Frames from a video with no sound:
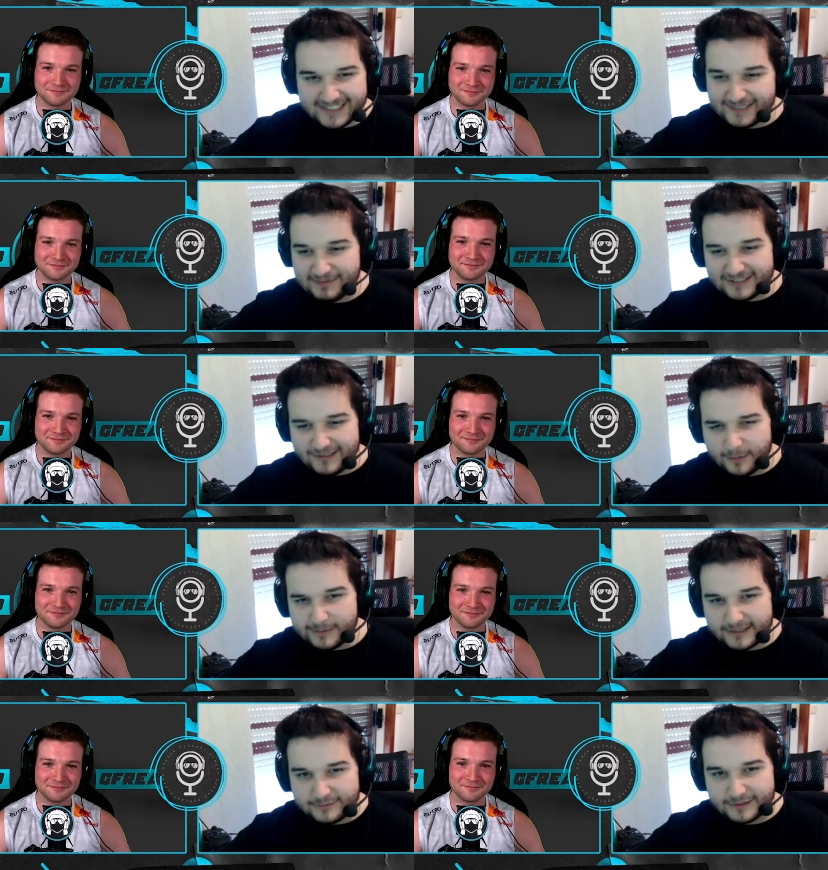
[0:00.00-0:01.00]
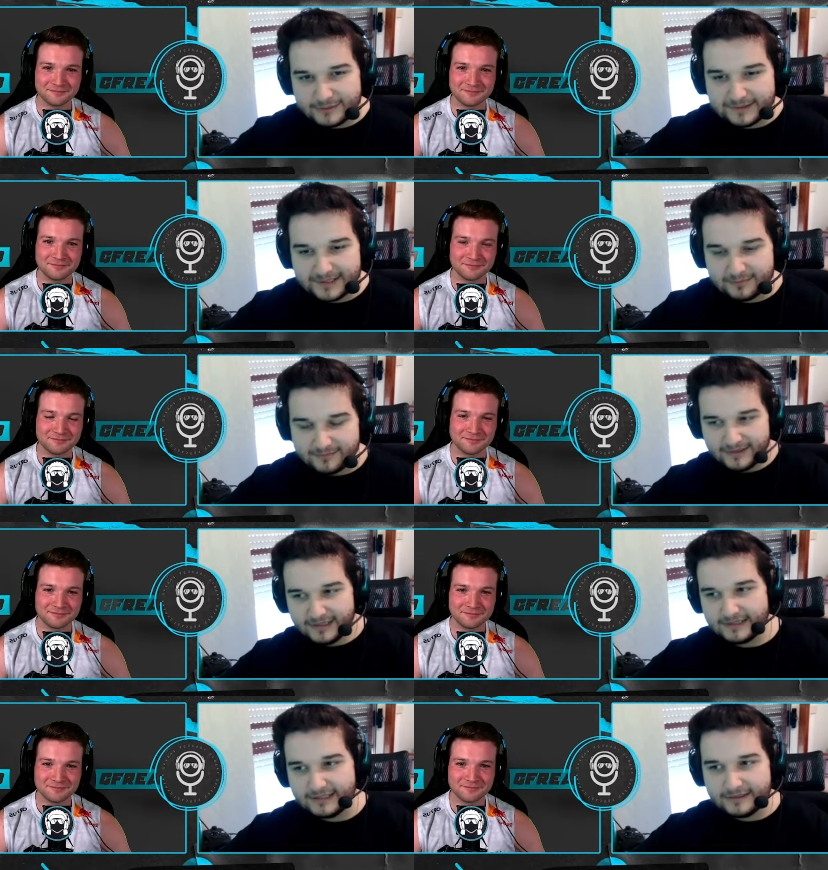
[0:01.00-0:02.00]
Speaker 1: us, especially Optic, which was like
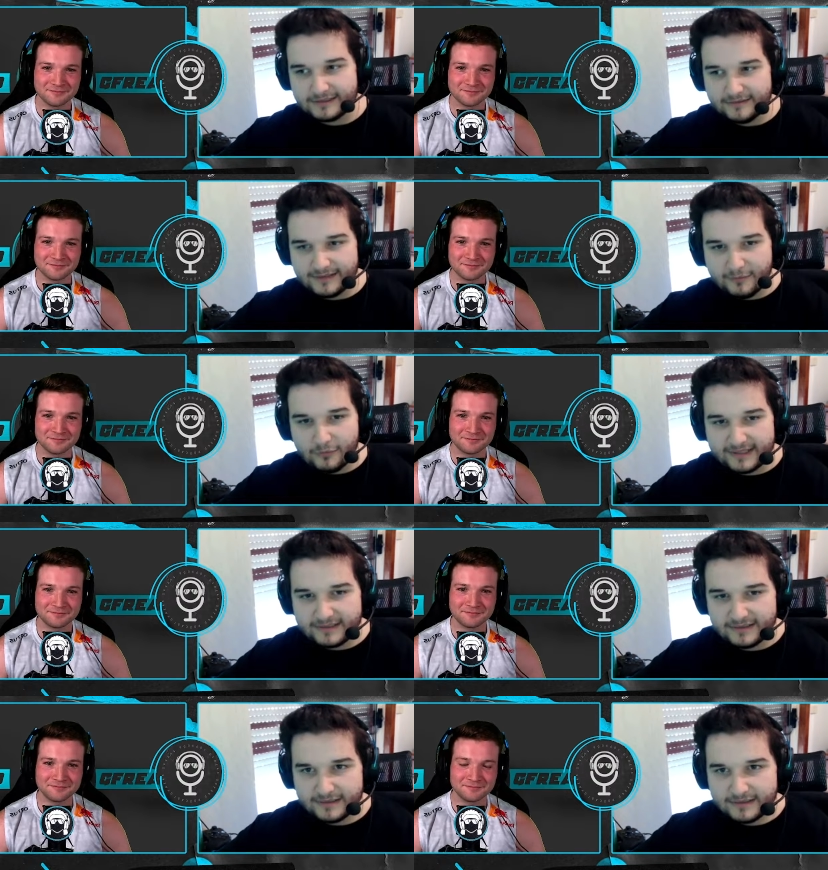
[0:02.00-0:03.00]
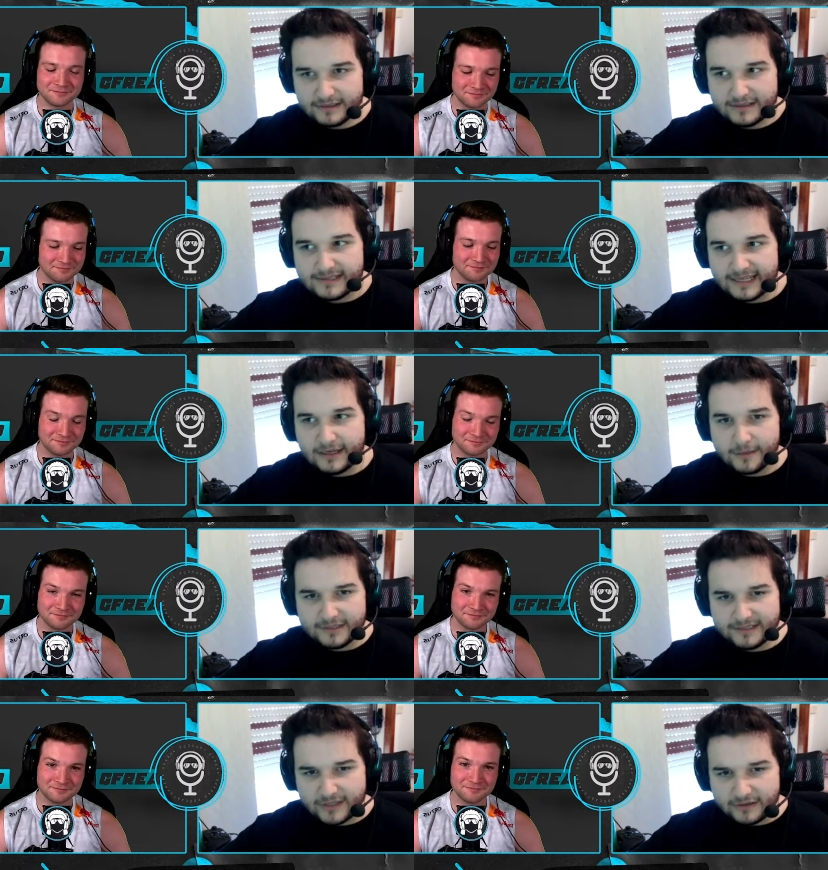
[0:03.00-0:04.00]
the number one seed, I
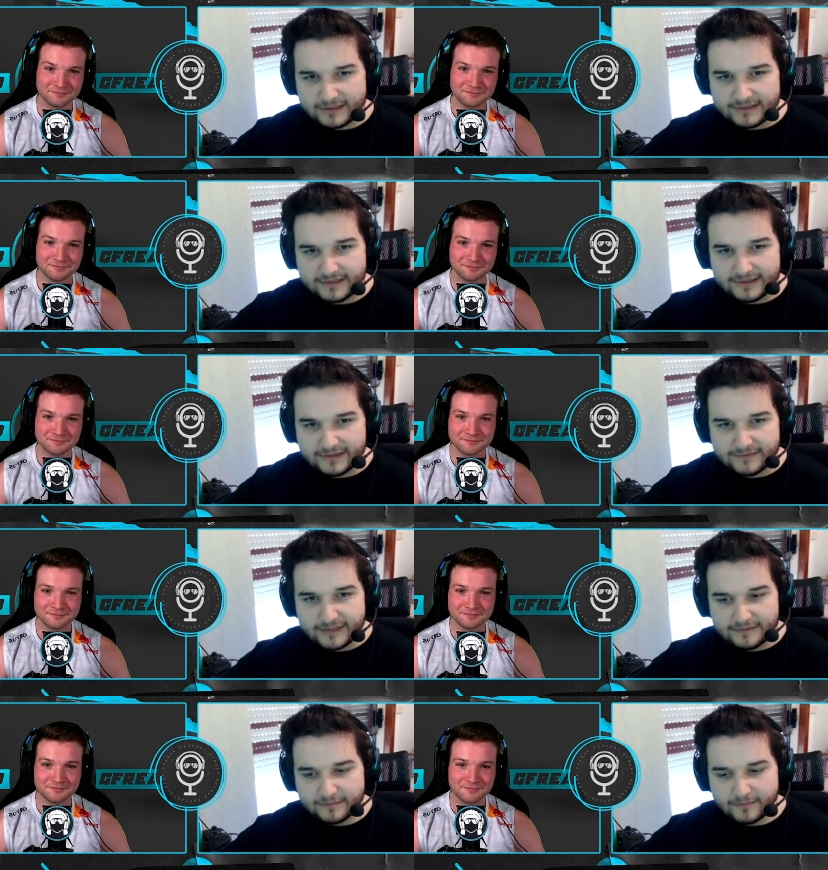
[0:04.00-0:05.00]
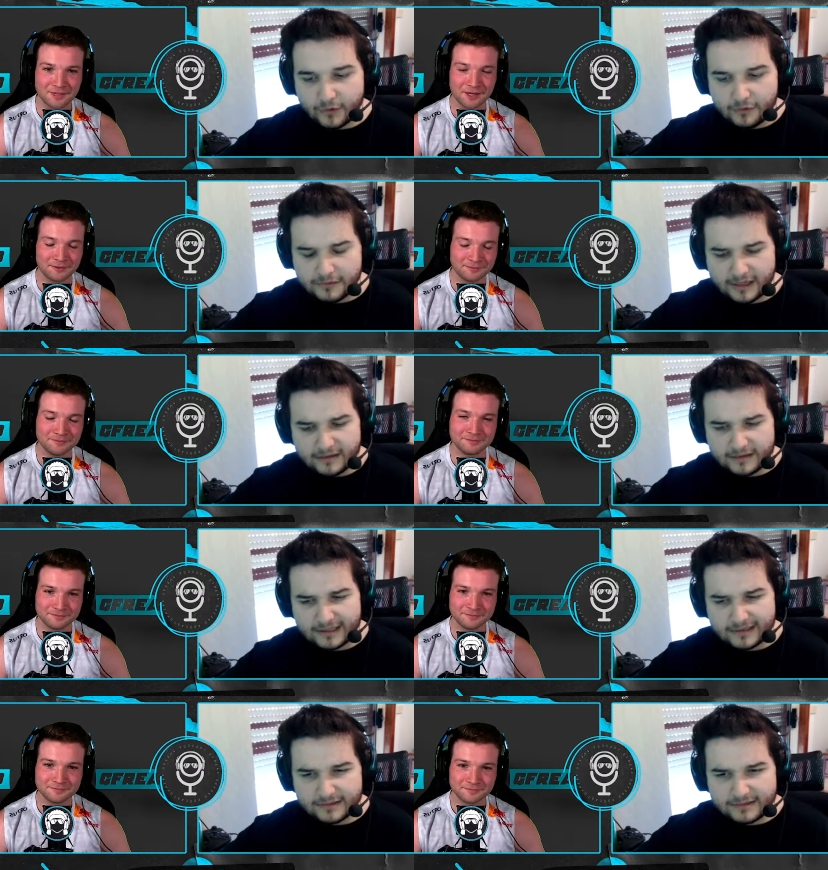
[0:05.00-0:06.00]
believe, going into this event.
Speaker 2: Yeah. uh,
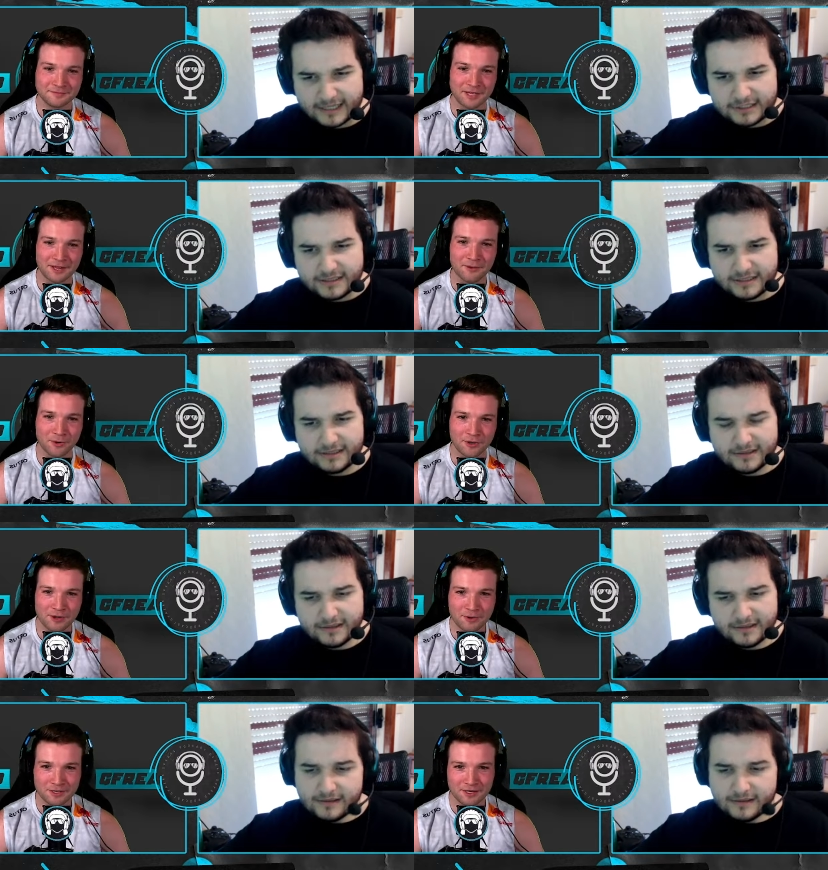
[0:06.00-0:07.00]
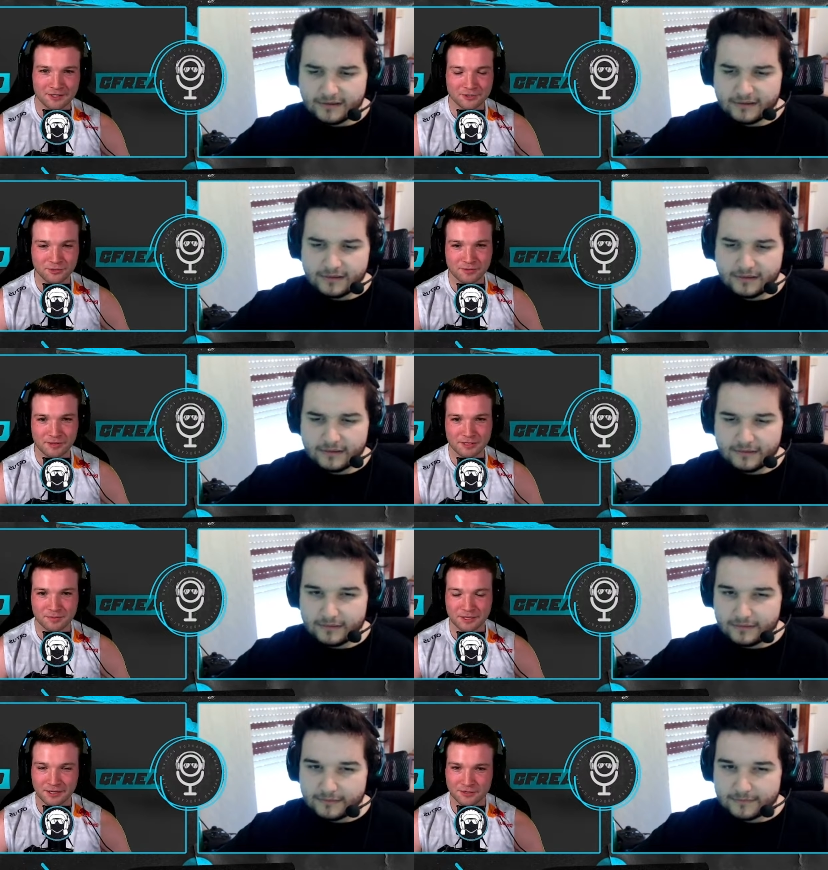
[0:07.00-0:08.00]
Actually, yeah, they were. They won the last two events
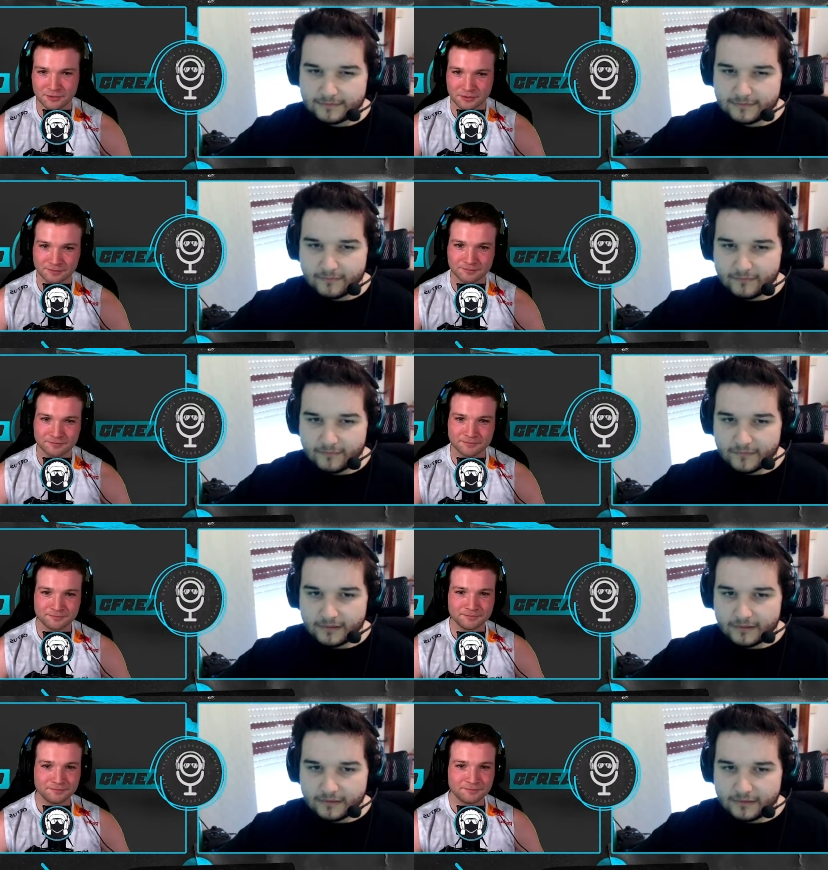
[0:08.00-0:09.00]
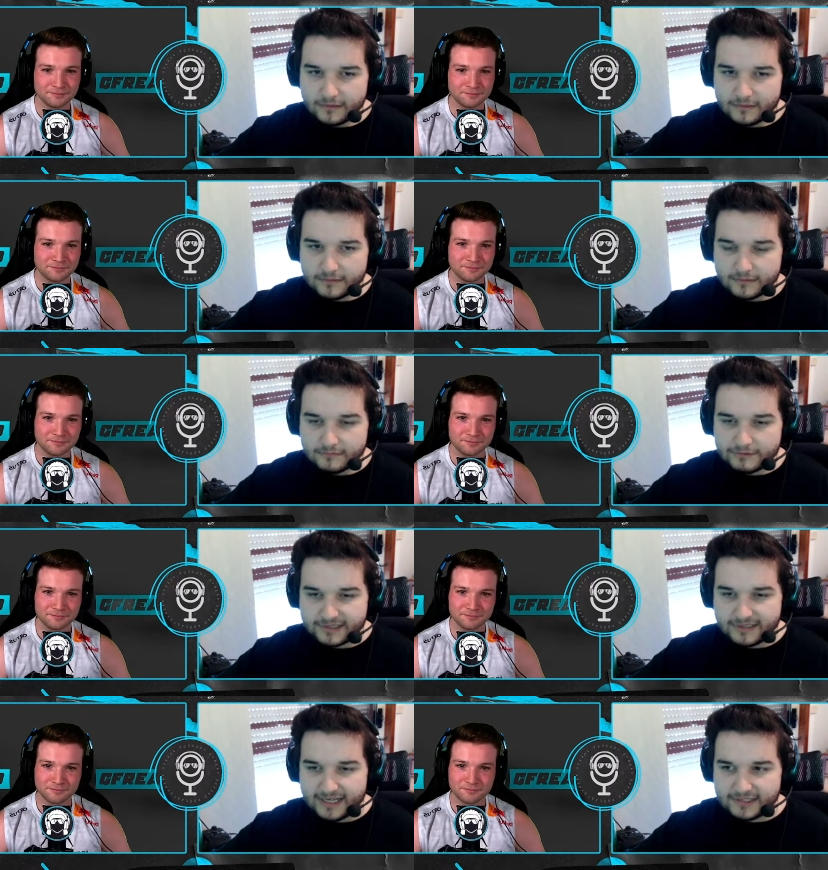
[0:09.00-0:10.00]
leading into it.
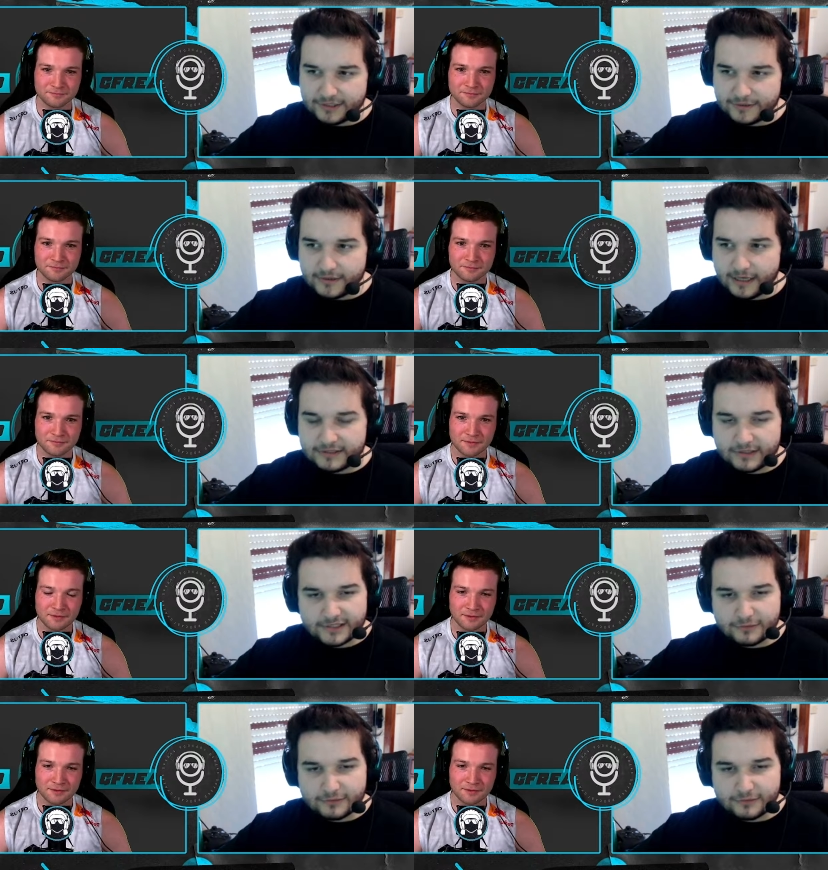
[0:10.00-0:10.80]
Speaker 1: The last two, I, I